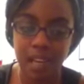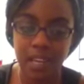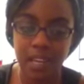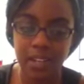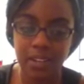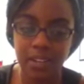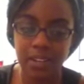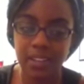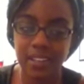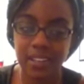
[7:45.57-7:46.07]

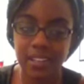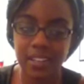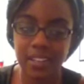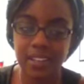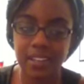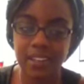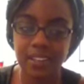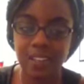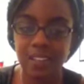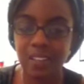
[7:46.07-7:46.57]
Hearing
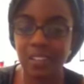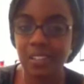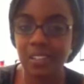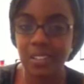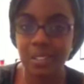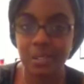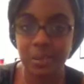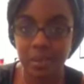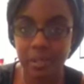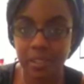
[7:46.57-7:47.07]
all of the
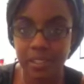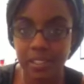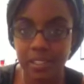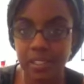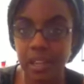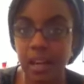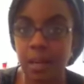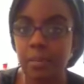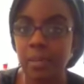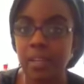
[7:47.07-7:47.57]

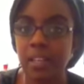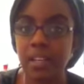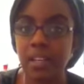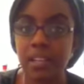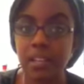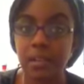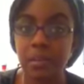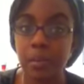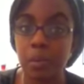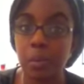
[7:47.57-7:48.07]
stories, I mean,
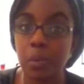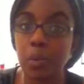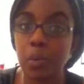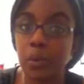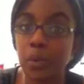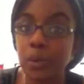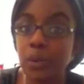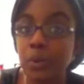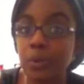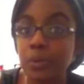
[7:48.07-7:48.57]
at the
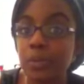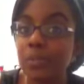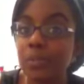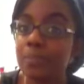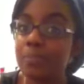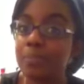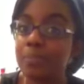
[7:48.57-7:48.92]
memorial,